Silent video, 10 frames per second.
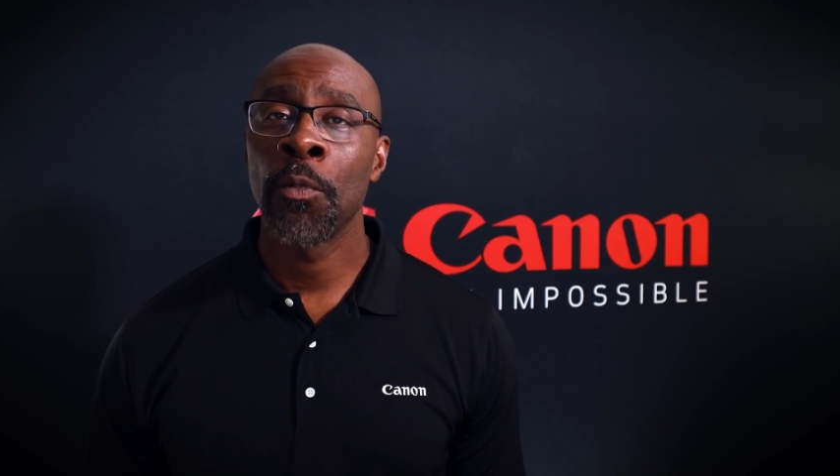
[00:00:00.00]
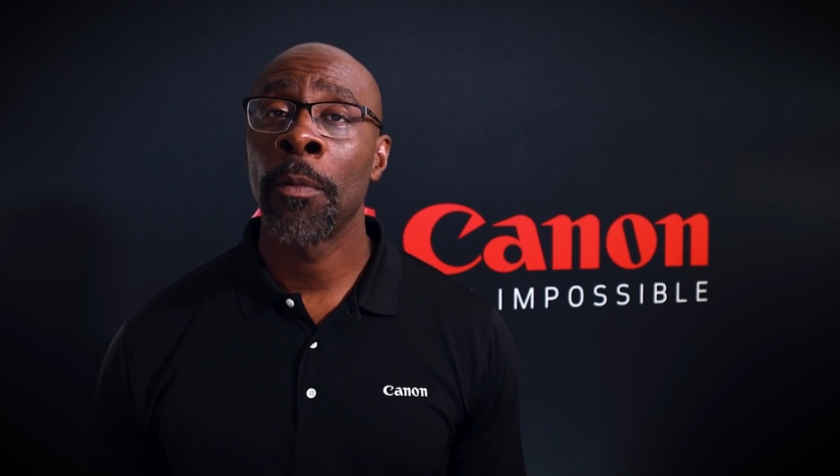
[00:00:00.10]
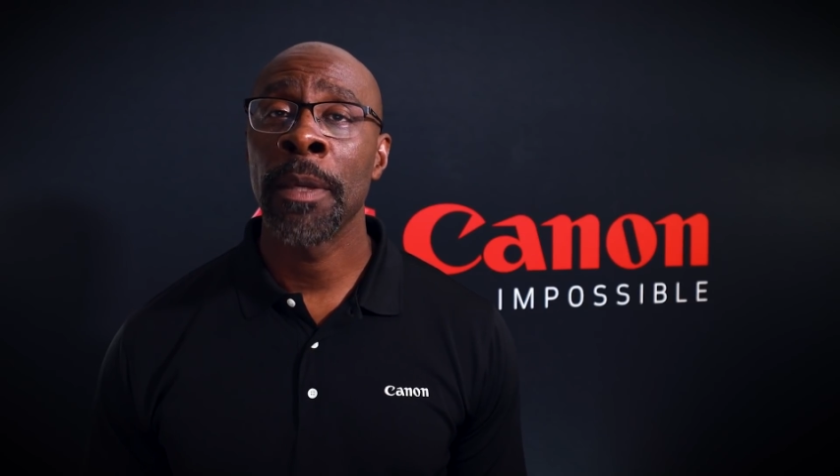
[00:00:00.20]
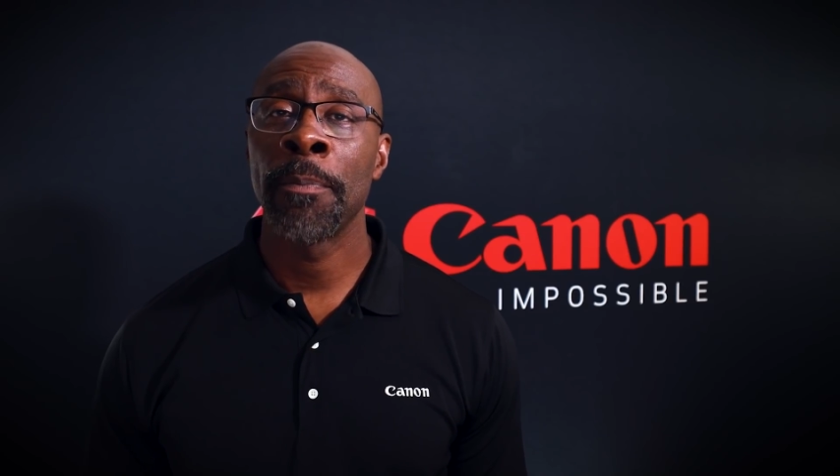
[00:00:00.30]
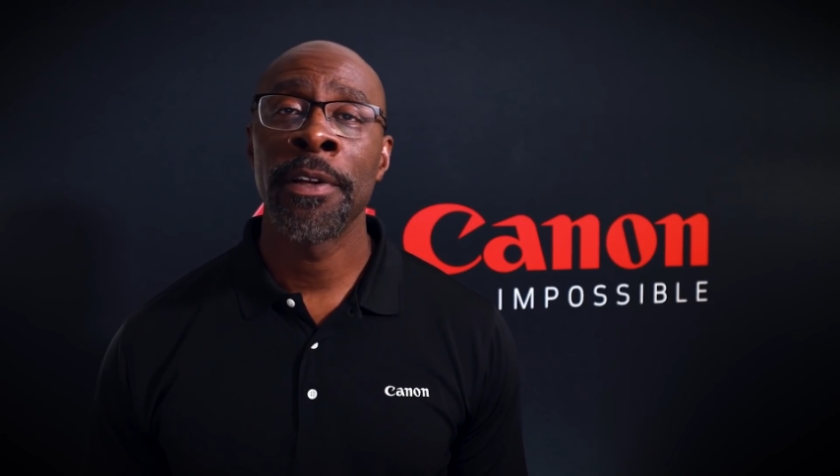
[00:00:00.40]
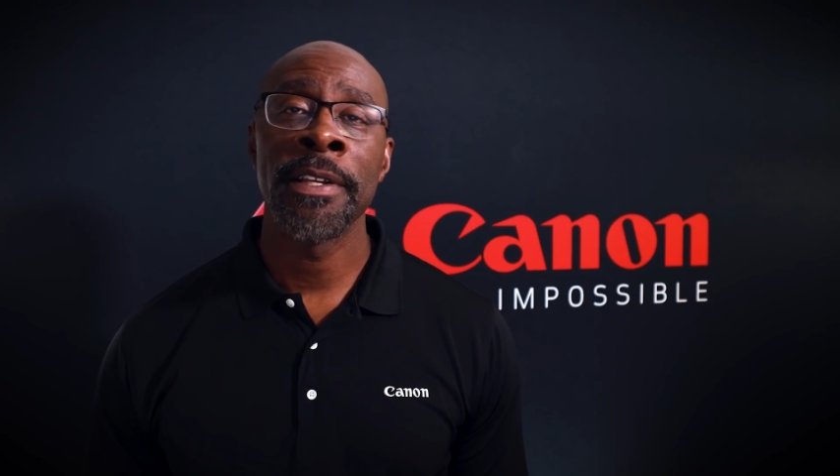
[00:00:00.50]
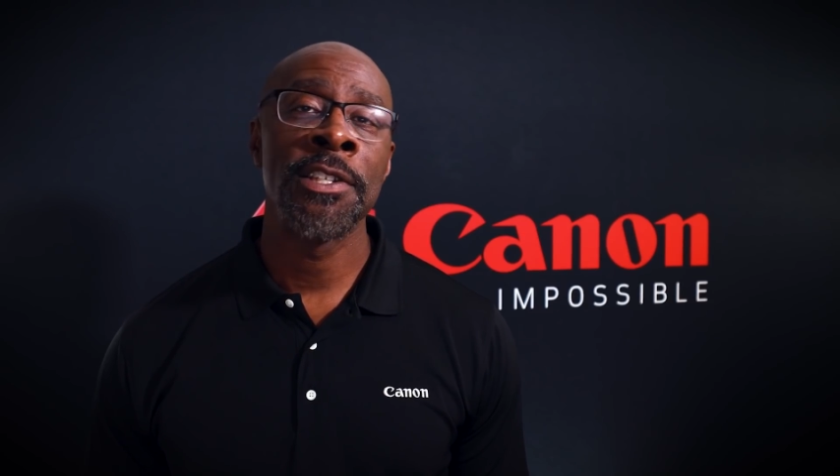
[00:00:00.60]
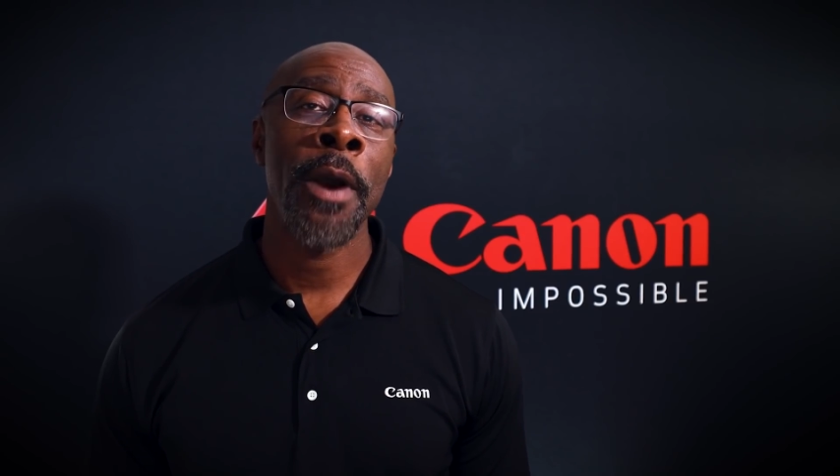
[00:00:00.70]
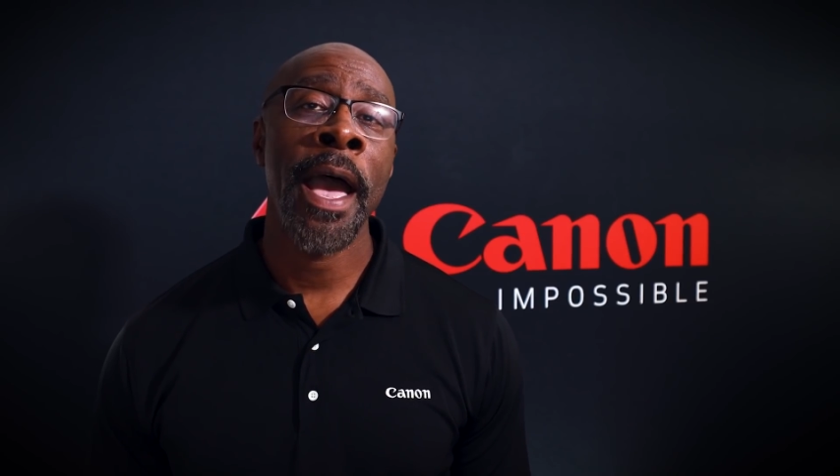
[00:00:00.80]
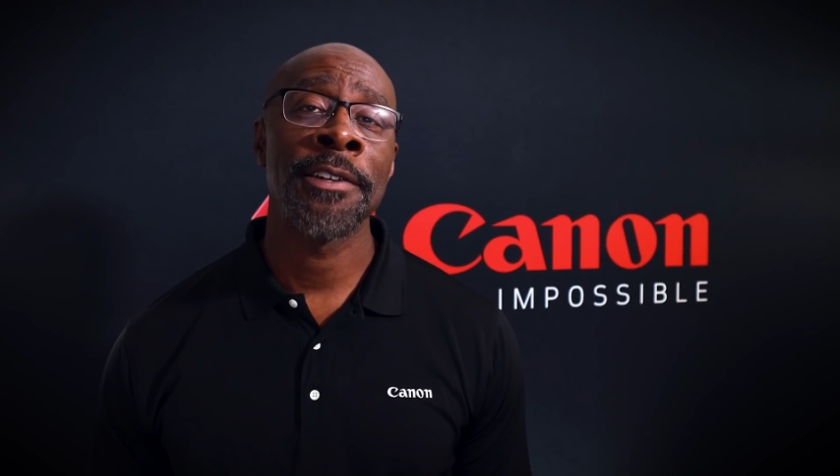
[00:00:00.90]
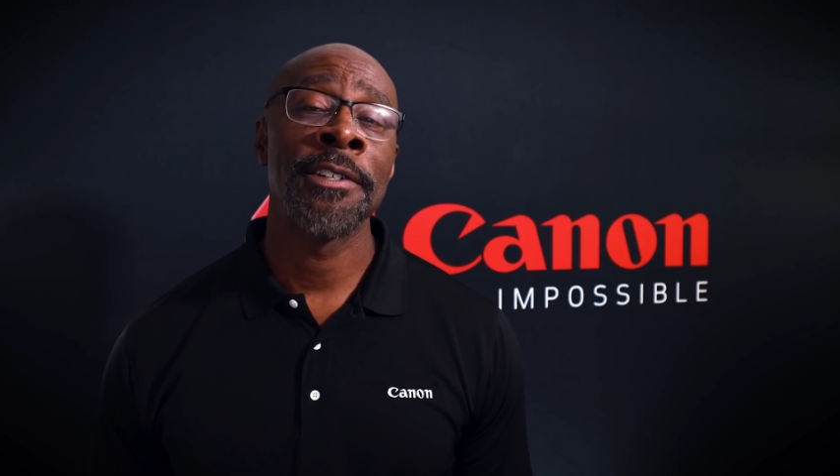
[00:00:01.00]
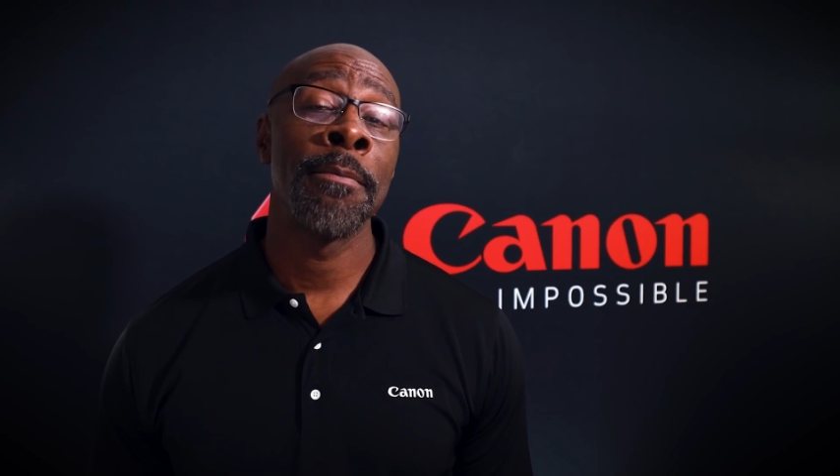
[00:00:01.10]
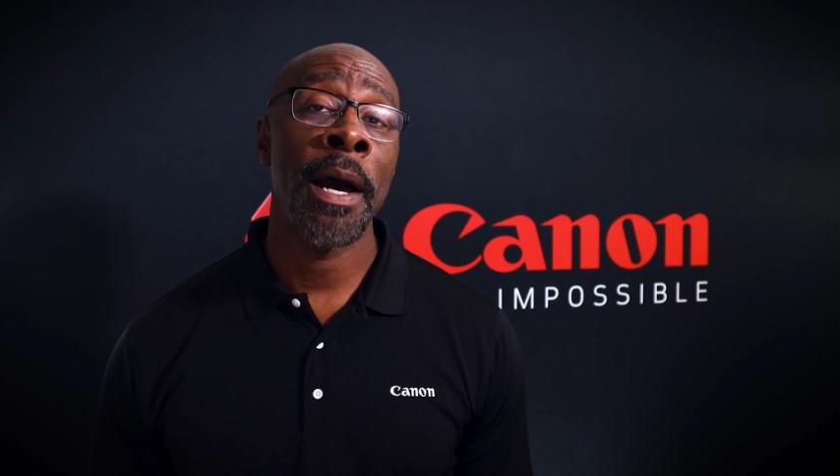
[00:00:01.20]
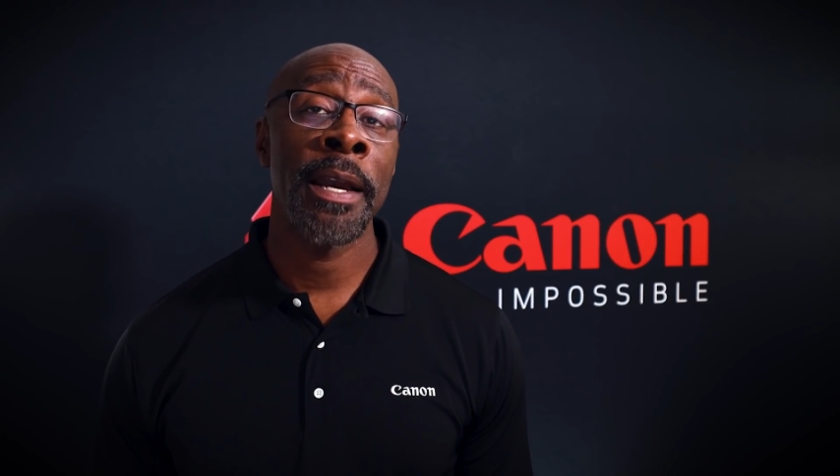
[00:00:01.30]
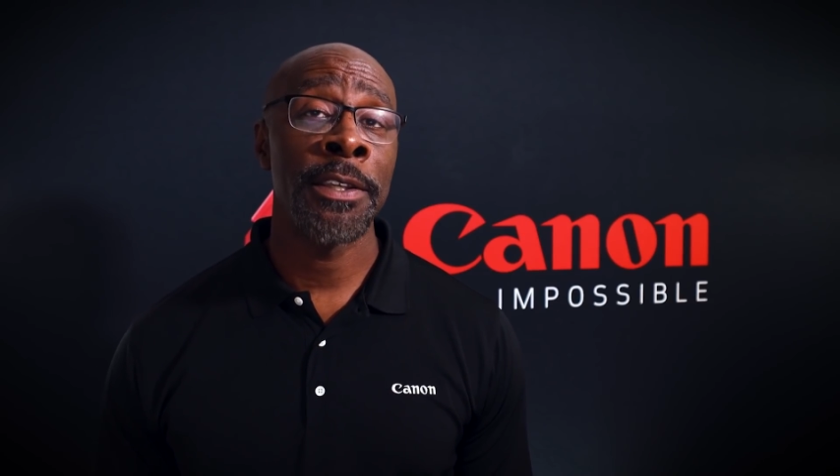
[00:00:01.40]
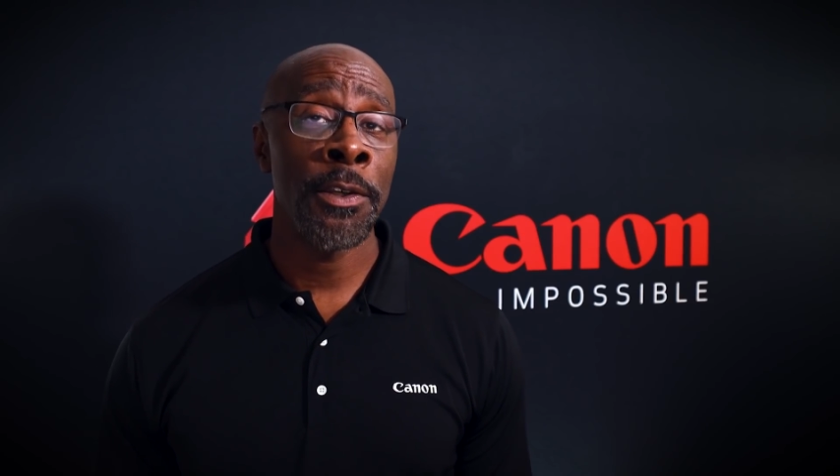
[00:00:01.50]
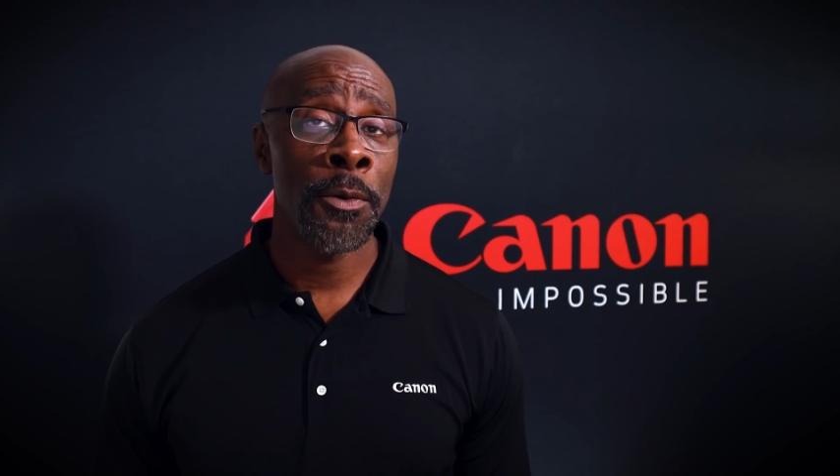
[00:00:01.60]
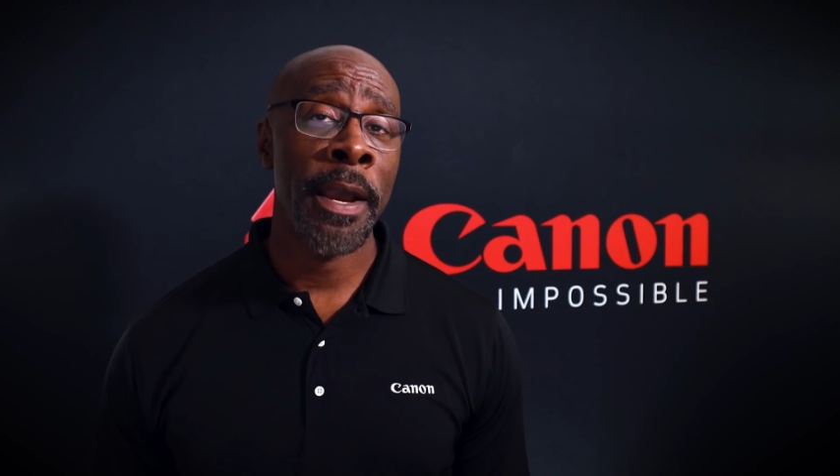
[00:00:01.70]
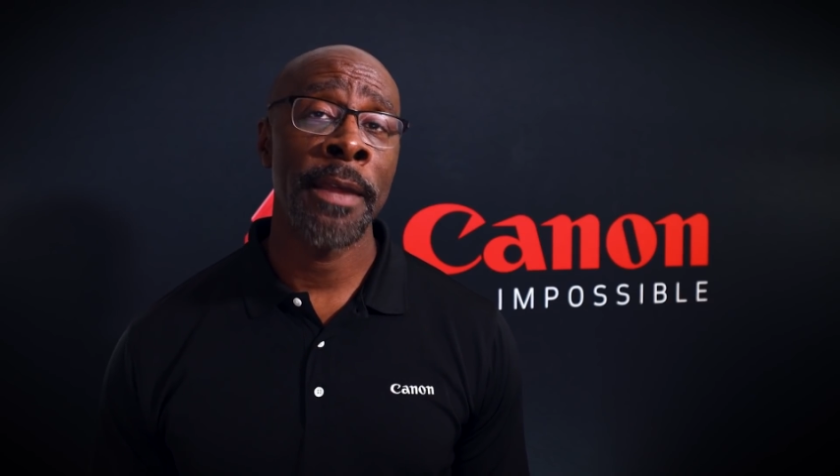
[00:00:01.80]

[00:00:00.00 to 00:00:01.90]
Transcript: will be put into action by you